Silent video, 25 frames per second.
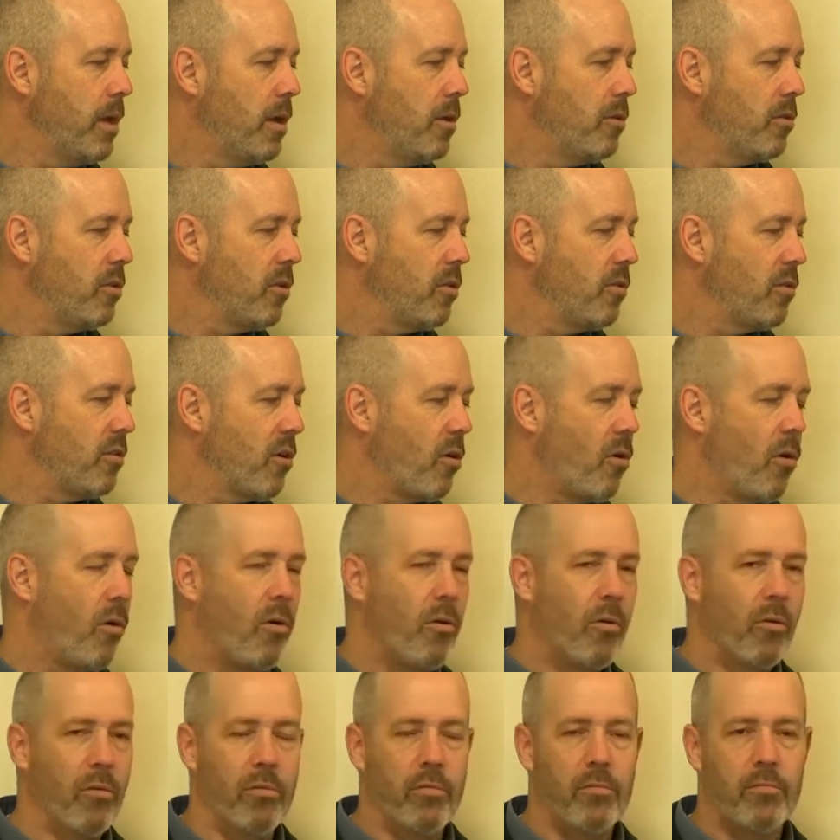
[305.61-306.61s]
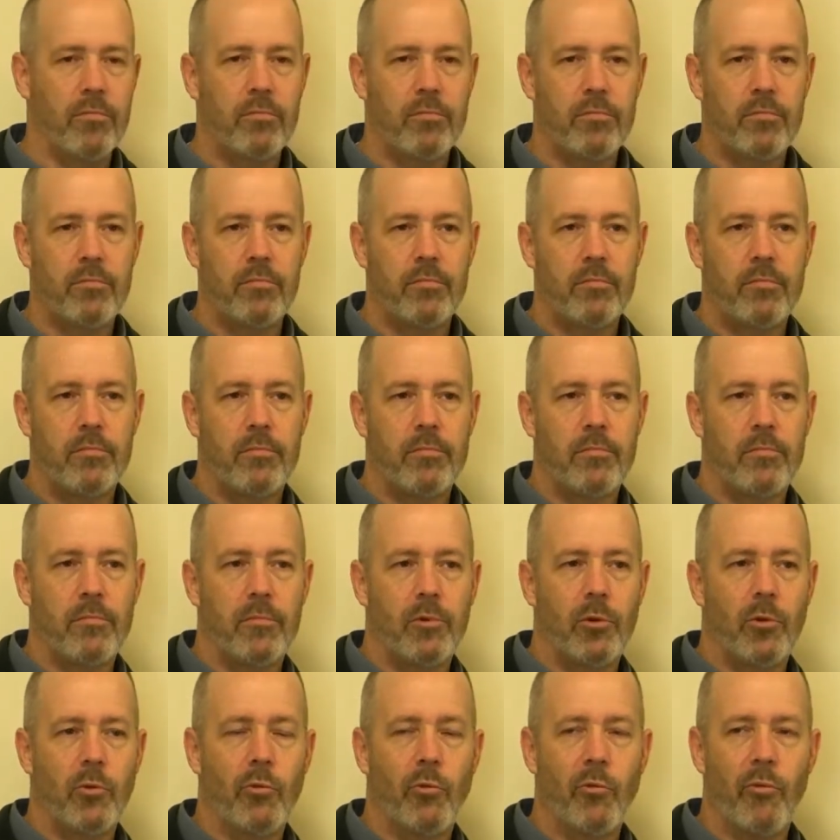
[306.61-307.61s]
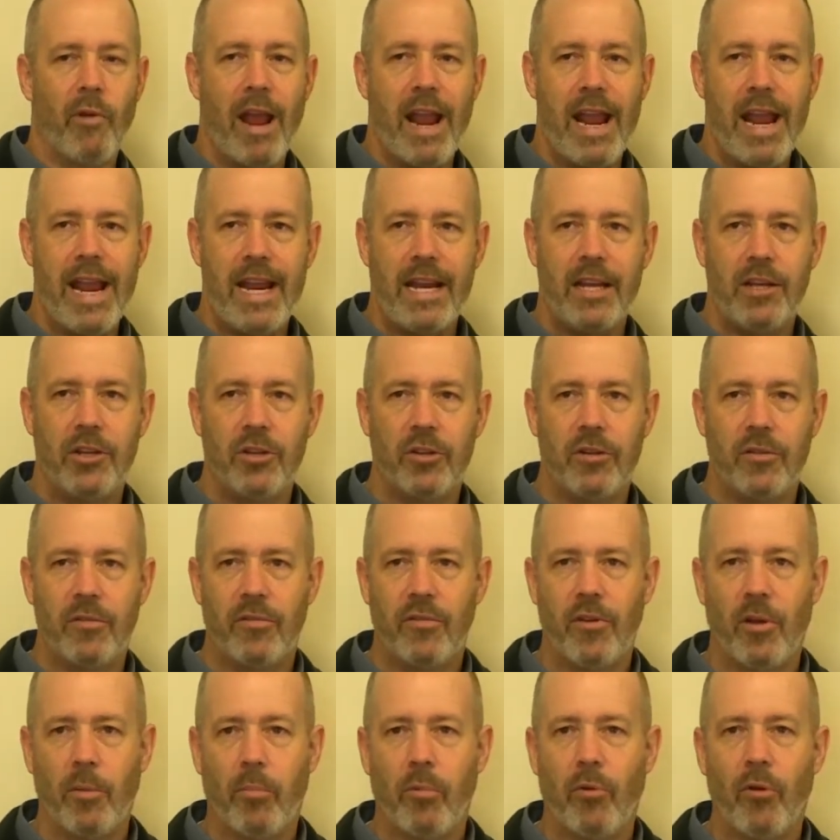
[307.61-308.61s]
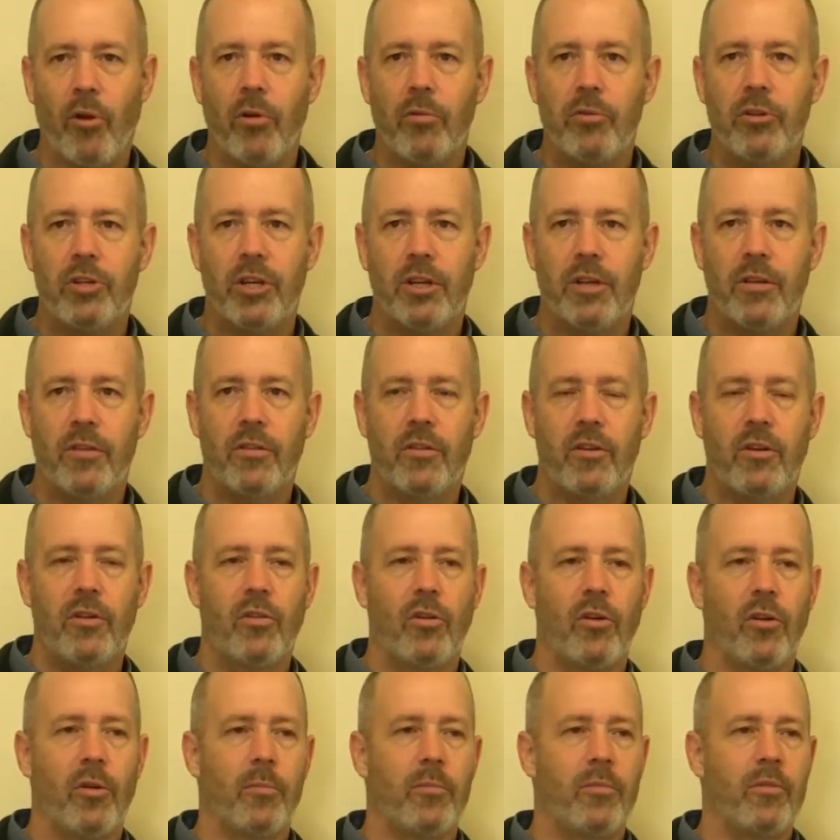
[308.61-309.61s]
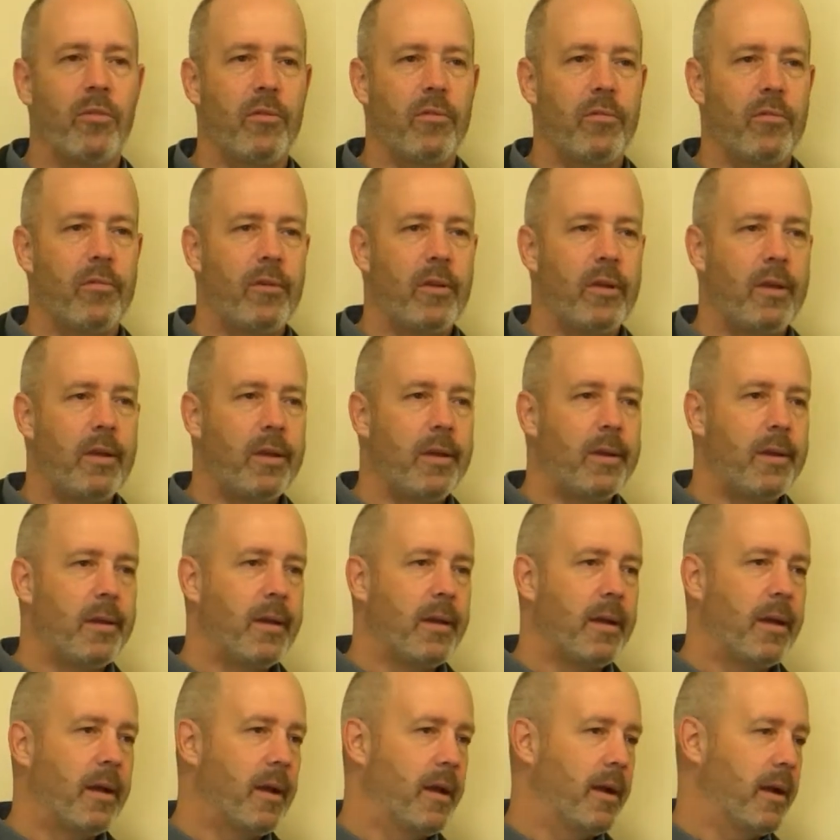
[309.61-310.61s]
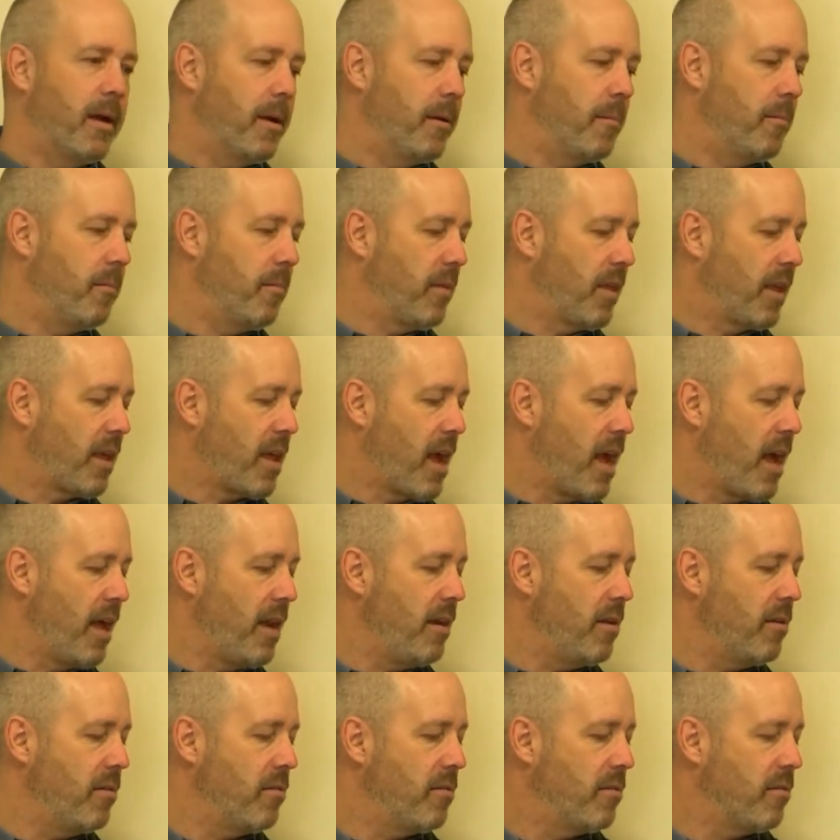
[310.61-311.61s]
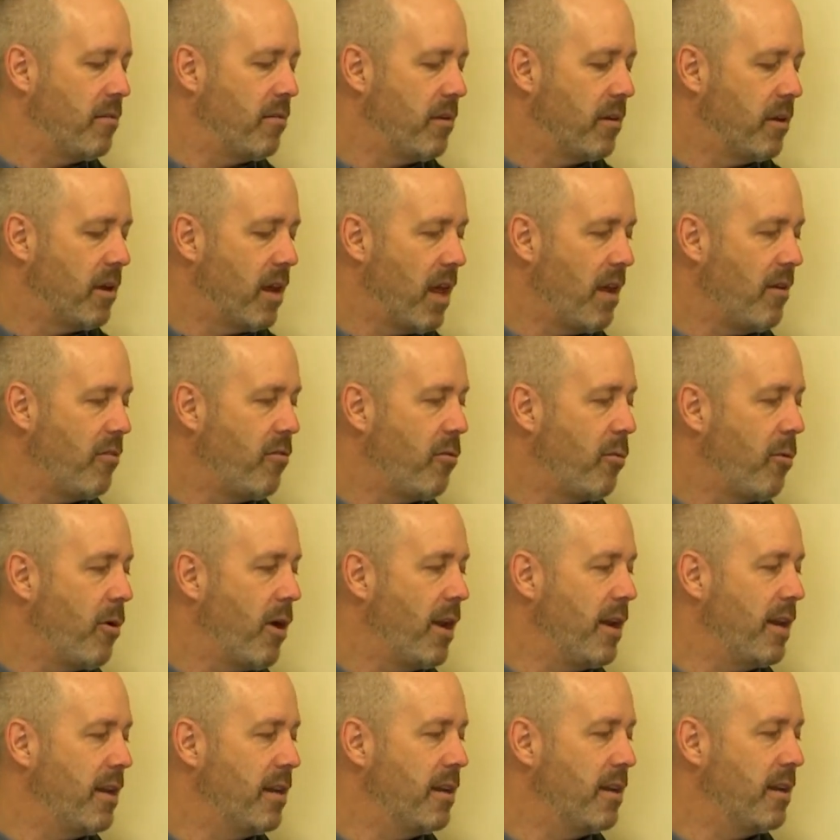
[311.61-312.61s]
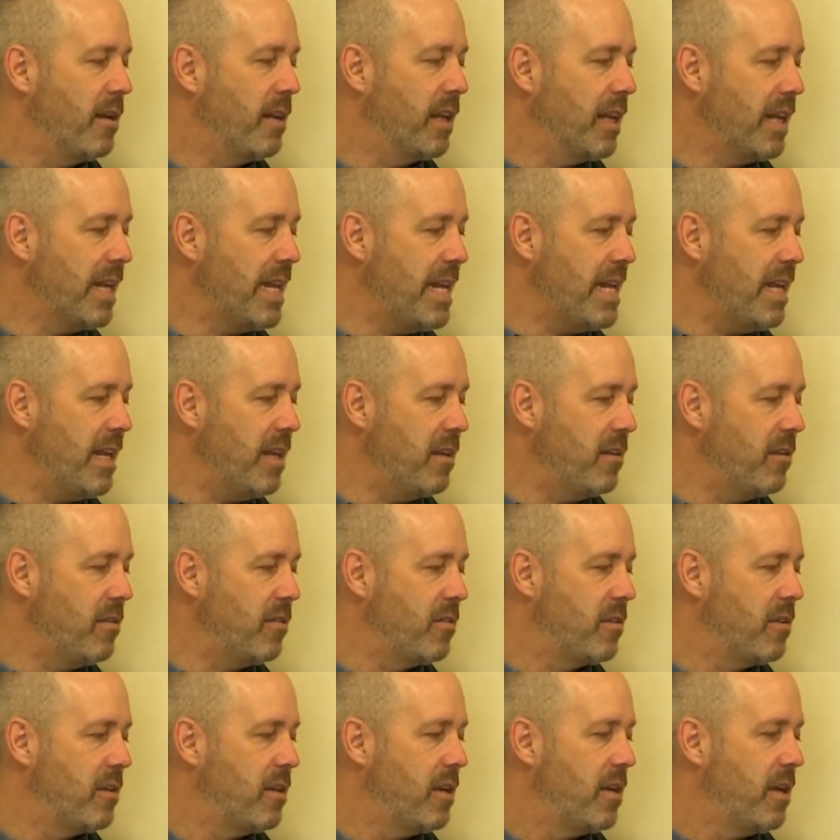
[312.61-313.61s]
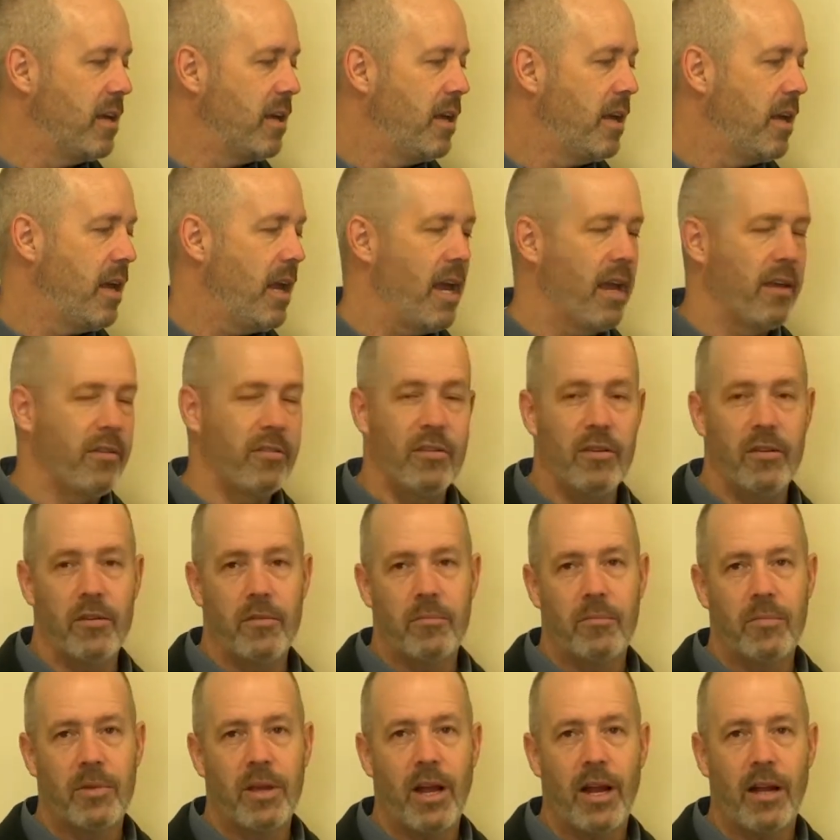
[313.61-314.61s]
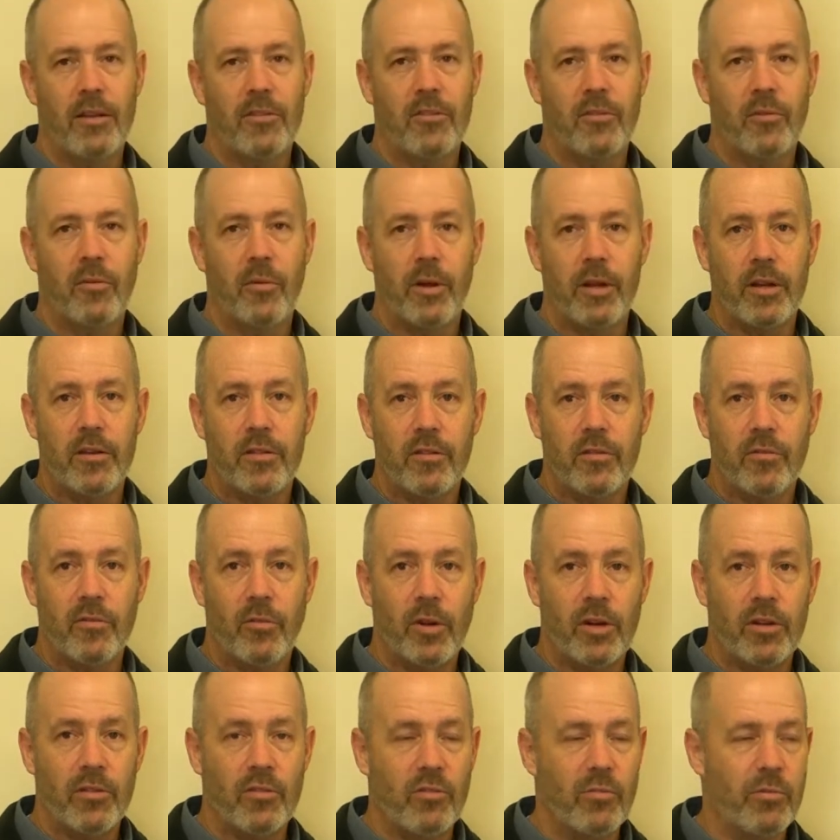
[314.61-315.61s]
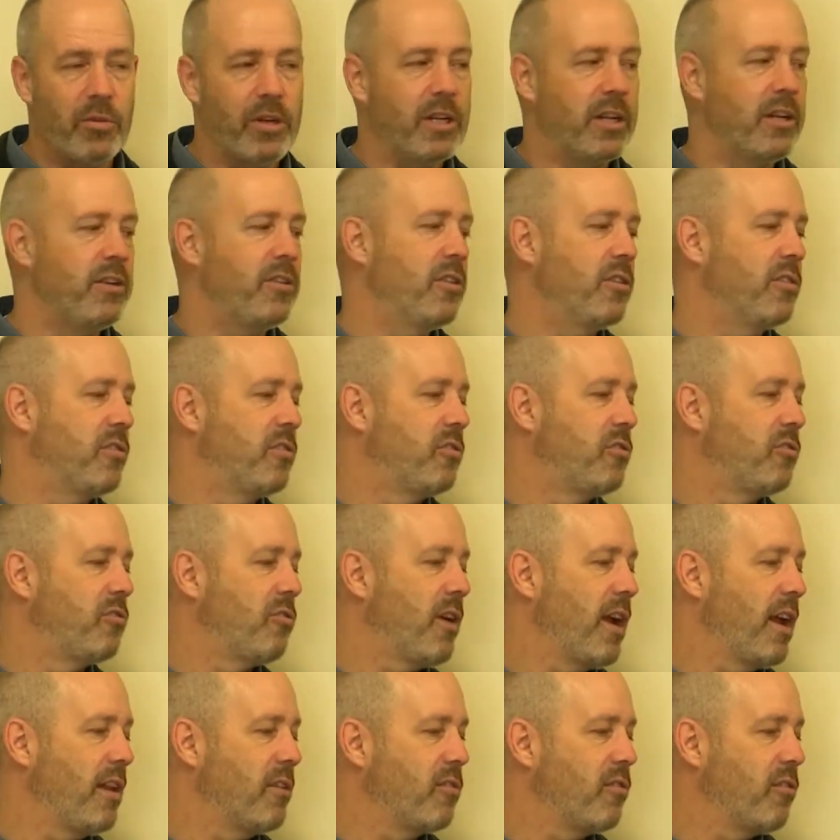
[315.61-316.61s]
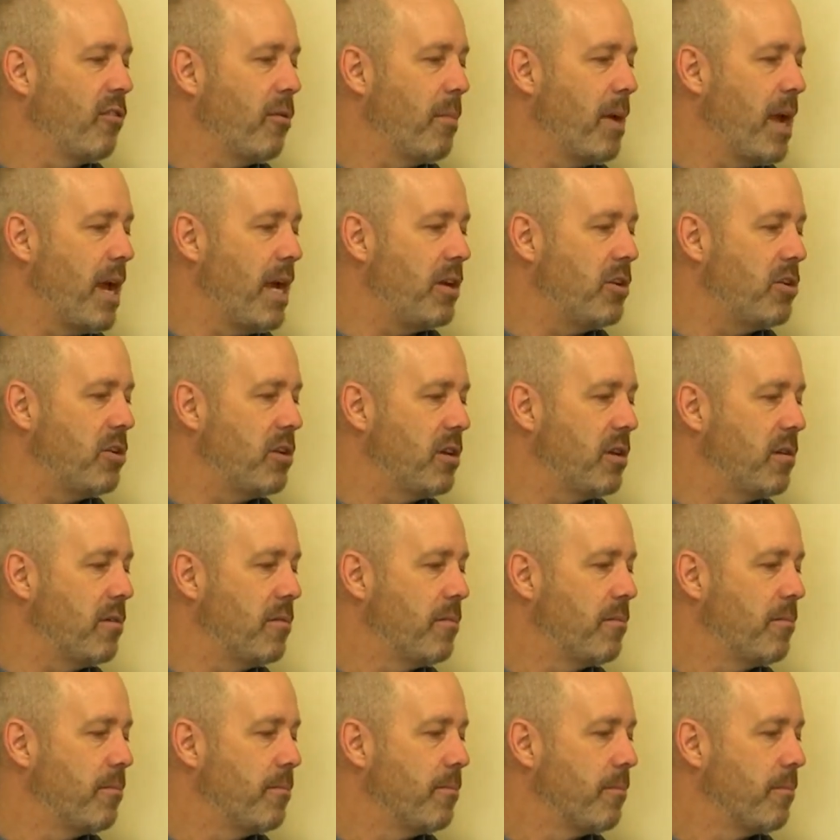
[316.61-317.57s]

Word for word: So there's a whole range of approaches in terms of um, the kind of life one leads as a consequence of one's religious transformation.